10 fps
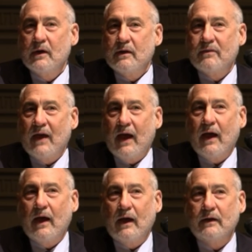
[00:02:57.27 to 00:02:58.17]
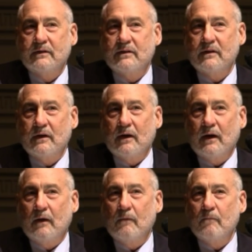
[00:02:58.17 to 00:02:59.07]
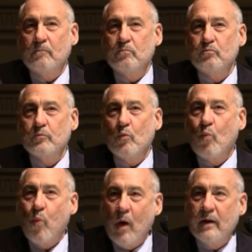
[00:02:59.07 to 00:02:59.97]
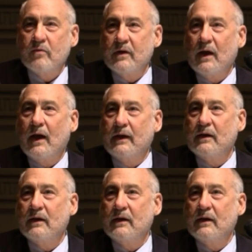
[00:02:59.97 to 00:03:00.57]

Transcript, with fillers: That uh, one of the I-